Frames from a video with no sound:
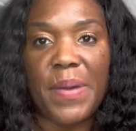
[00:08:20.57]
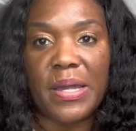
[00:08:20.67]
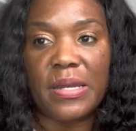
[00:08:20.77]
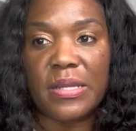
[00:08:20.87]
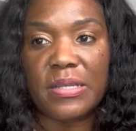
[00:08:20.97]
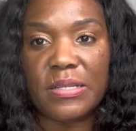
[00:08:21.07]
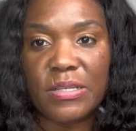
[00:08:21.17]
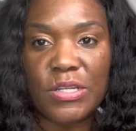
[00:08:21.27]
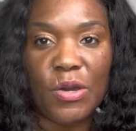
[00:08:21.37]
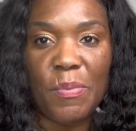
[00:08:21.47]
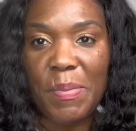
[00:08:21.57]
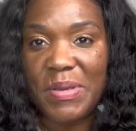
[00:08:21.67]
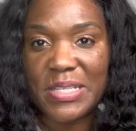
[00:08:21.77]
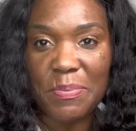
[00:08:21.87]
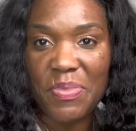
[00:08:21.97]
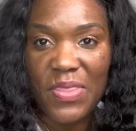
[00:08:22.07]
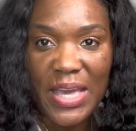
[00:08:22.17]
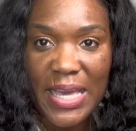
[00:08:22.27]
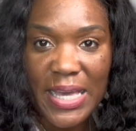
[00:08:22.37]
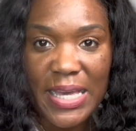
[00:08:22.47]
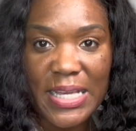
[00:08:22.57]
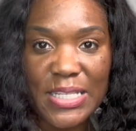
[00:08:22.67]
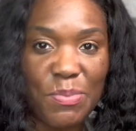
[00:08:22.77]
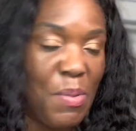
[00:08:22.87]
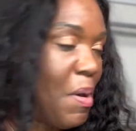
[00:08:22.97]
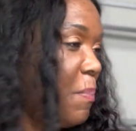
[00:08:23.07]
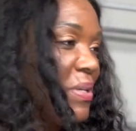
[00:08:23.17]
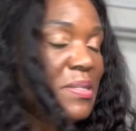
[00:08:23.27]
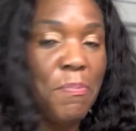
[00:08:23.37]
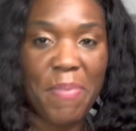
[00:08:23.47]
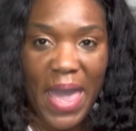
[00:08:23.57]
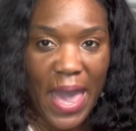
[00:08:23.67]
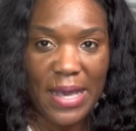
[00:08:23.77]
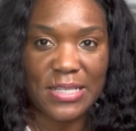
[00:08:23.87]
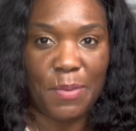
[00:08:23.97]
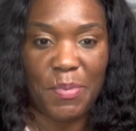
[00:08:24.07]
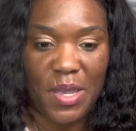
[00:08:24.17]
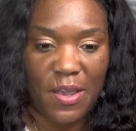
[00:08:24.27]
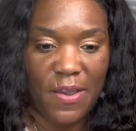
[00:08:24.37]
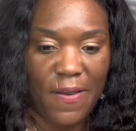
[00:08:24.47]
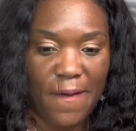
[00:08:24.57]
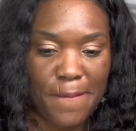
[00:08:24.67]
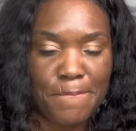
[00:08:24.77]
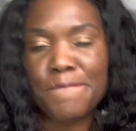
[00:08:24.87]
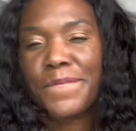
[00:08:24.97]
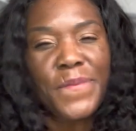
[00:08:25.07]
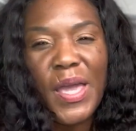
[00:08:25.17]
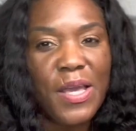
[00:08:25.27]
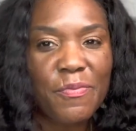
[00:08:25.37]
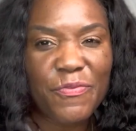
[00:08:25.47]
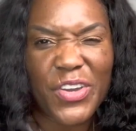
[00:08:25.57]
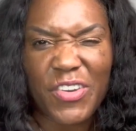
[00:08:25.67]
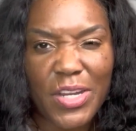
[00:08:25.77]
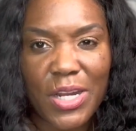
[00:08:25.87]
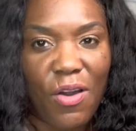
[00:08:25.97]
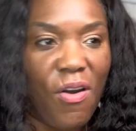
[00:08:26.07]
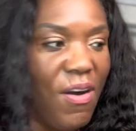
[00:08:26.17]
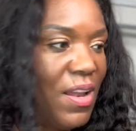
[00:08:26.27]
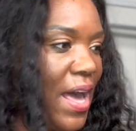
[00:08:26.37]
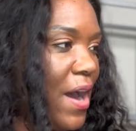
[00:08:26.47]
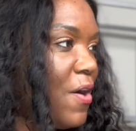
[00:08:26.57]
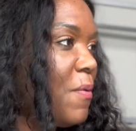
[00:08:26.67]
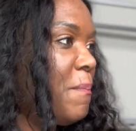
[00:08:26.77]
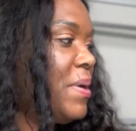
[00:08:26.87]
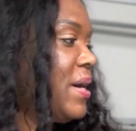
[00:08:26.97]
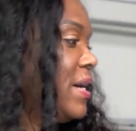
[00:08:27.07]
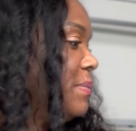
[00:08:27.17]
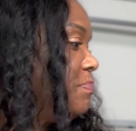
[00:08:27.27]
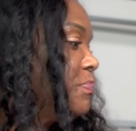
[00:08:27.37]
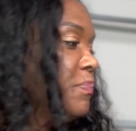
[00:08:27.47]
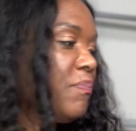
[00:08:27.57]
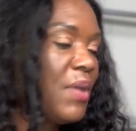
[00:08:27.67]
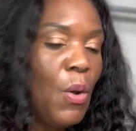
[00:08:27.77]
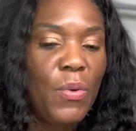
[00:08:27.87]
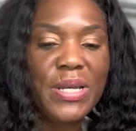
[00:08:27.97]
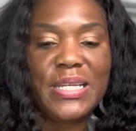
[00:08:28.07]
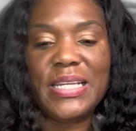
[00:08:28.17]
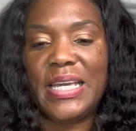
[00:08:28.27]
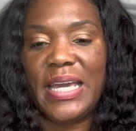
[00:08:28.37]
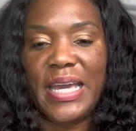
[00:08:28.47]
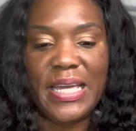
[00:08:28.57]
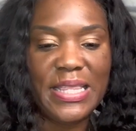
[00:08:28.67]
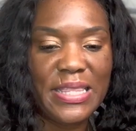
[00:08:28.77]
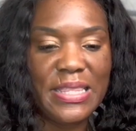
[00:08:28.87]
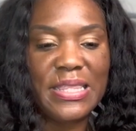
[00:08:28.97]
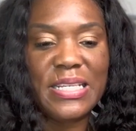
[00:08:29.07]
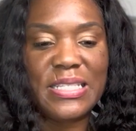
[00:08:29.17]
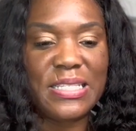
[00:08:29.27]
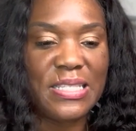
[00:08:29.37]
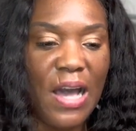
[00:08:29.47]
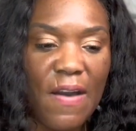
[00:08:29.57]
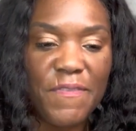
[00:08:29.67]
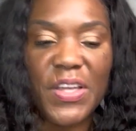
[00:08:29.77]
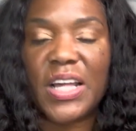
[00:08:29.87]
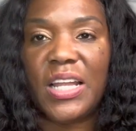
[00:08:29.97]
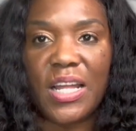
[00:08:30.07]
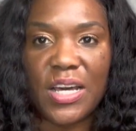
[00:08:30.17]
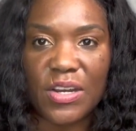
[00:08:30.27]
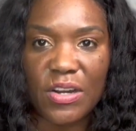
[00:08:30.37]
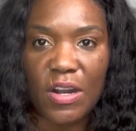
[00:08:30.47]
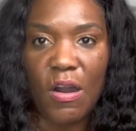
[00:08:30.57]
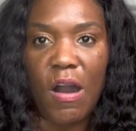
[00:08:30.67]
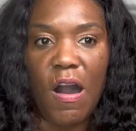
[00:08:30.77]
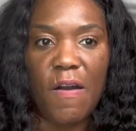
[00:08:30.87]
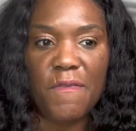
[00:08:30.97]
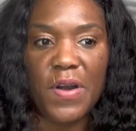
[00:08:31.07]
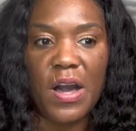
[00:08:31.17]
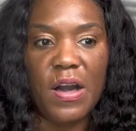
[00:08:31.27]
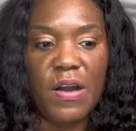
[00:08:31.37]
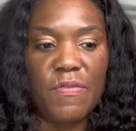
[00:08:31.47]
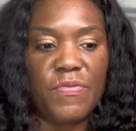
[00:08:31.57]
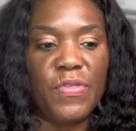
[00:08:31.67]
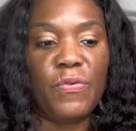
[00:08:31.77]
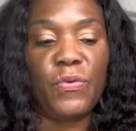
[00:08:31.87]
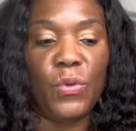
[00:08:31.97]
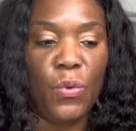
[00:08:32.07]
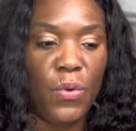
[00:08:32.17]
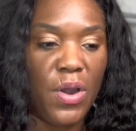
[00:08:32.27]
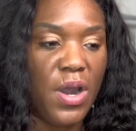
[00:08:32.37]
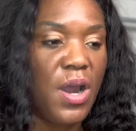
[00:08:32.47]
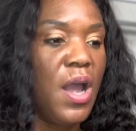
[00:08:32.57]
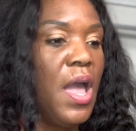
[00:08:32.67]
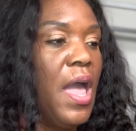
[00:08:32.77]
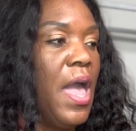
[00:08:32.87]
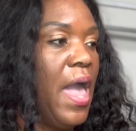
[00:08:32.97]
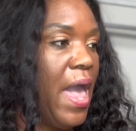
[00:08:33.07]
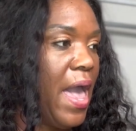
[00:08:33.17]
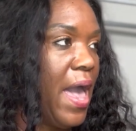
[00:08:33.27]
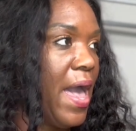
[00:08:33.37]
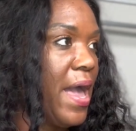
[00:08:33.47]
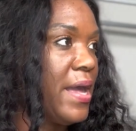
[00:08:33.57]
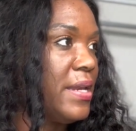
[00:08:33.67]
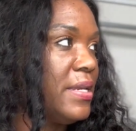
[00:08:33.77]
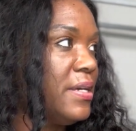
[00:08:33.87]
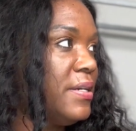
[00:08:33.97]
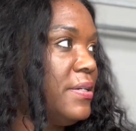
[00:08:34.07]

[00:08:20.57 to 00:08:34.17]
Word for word: and you know, maybe some things. Maybe I'll put some bags up here. Figuring that all out, but I wanted to get the stuff, the clutter off of the floor, and